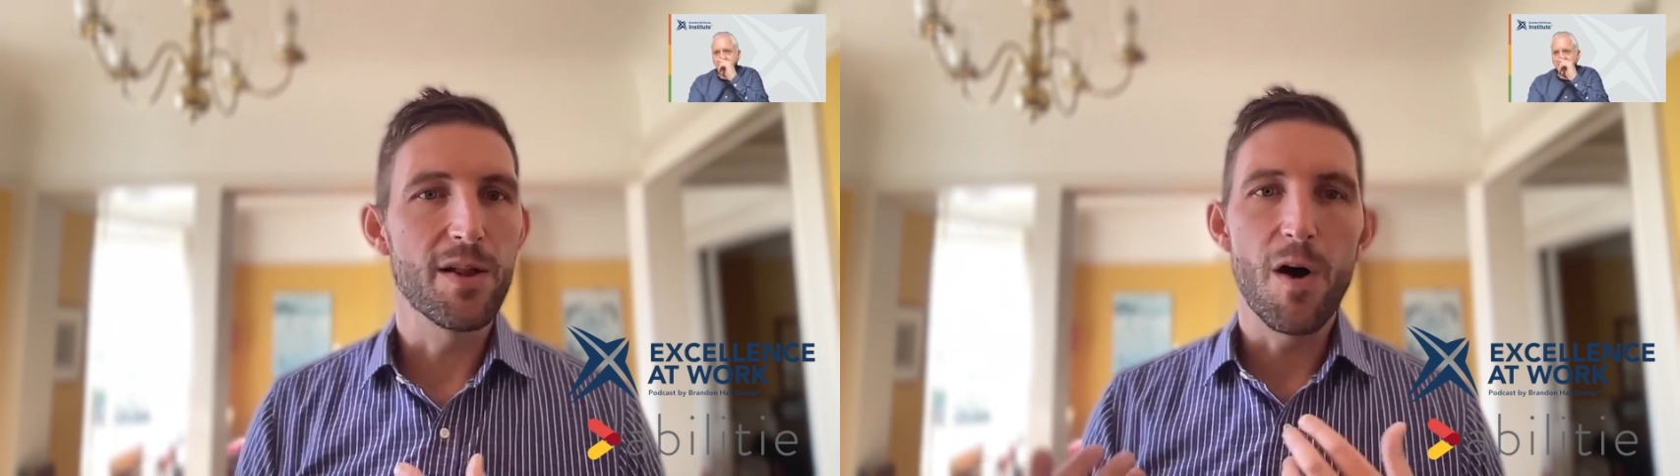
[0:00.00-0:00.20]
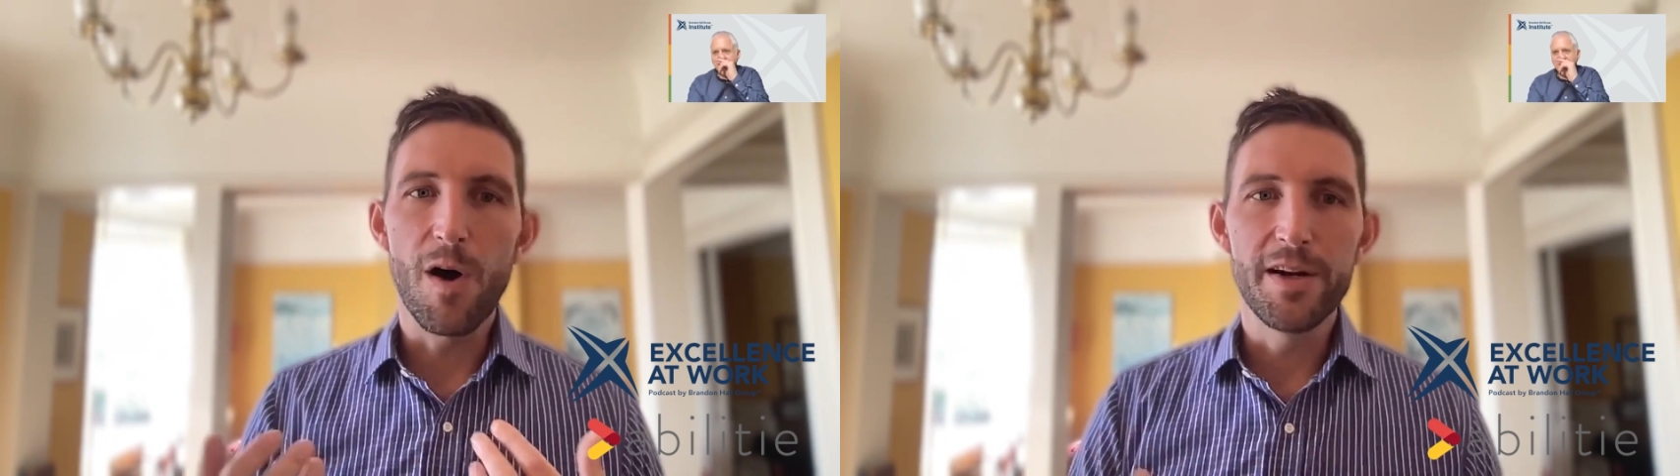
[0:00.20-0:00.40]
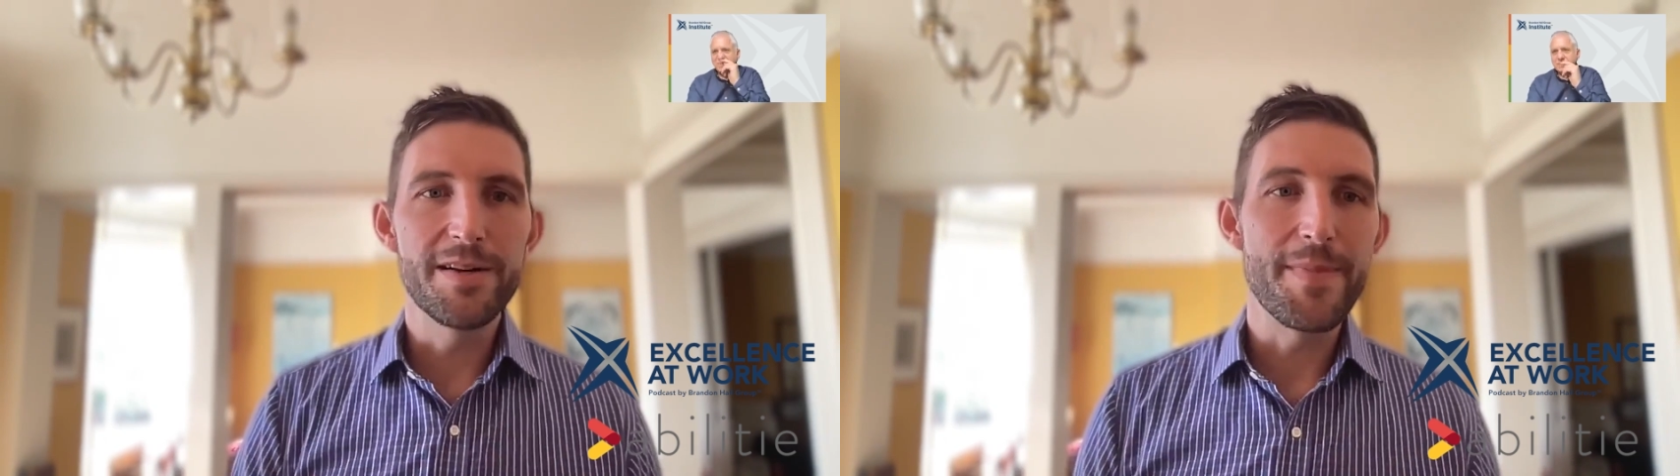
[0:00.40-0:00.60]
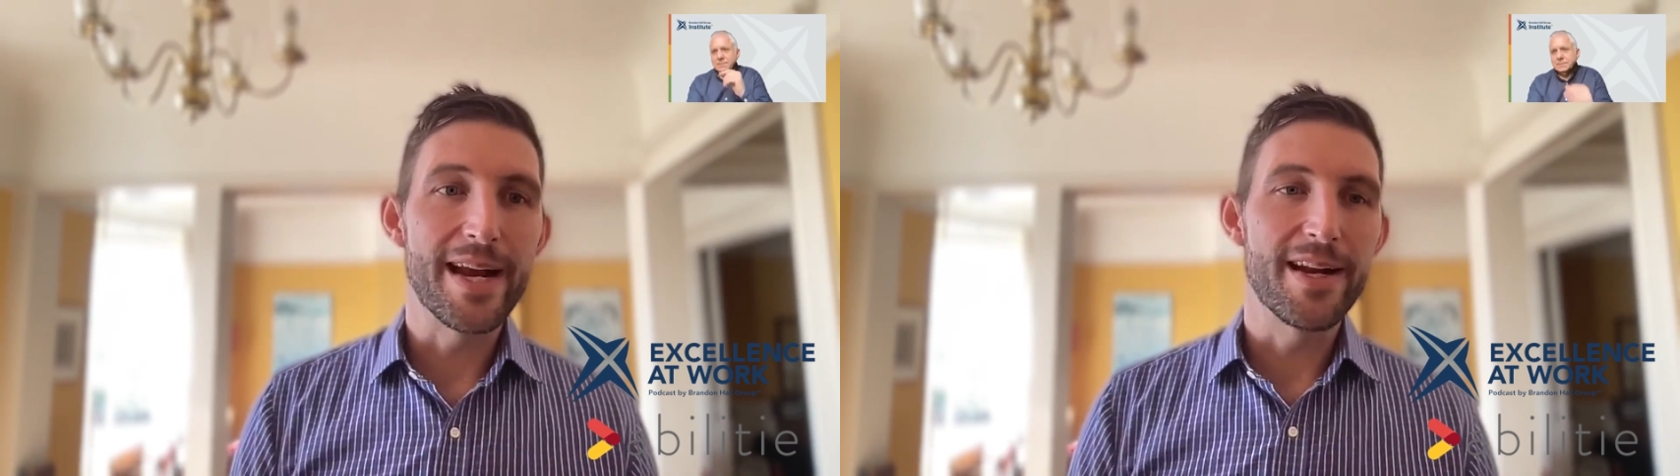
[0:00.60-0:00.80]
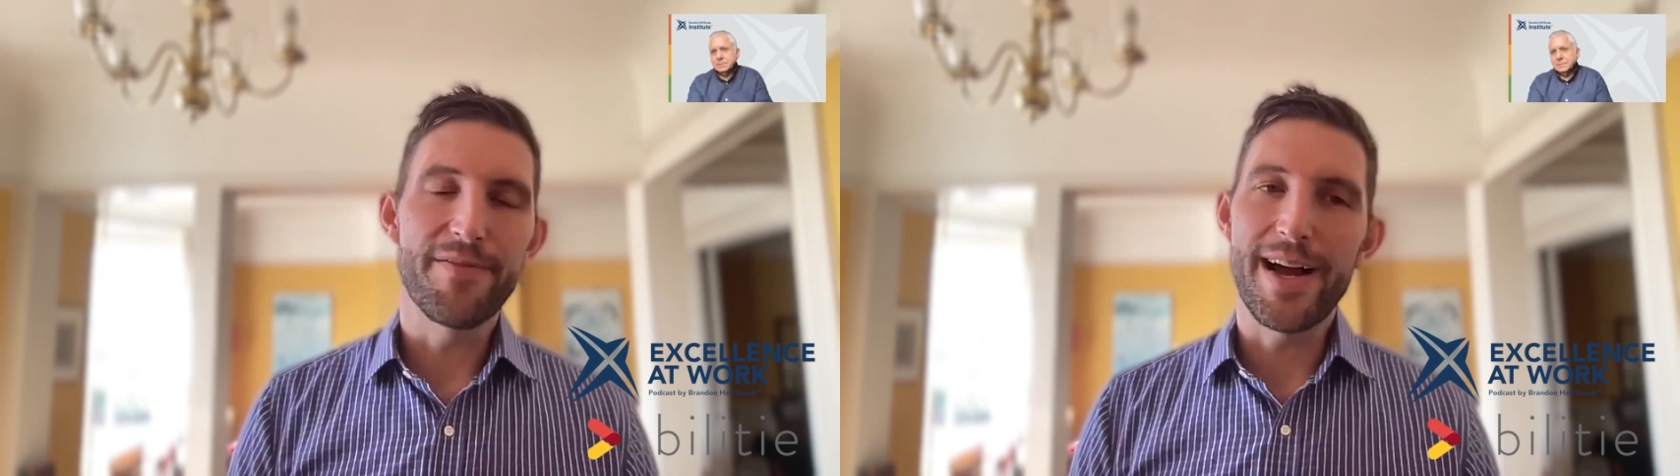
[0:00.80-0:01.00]
well on
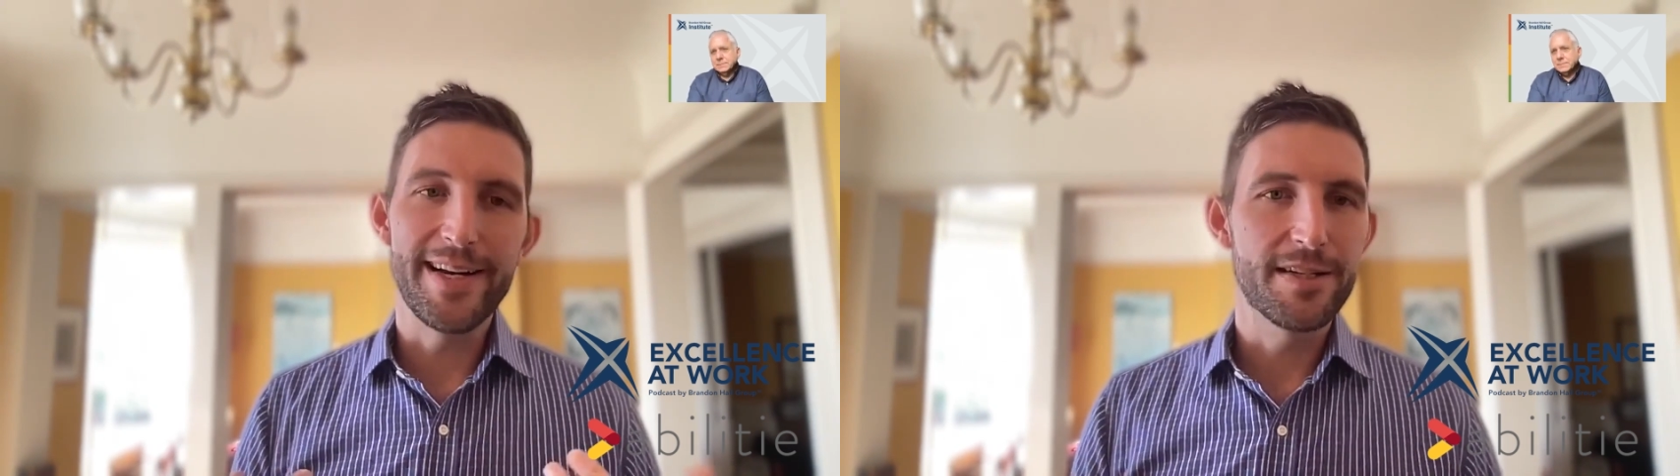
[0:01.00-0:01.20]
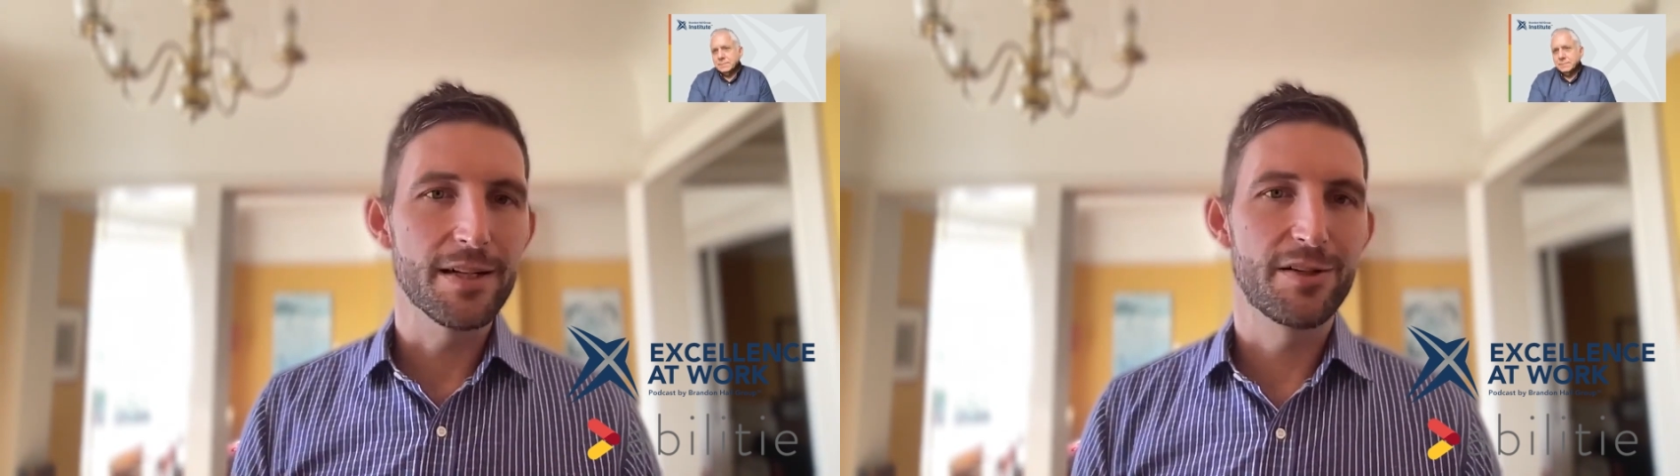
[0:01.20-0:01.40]
demand. If I need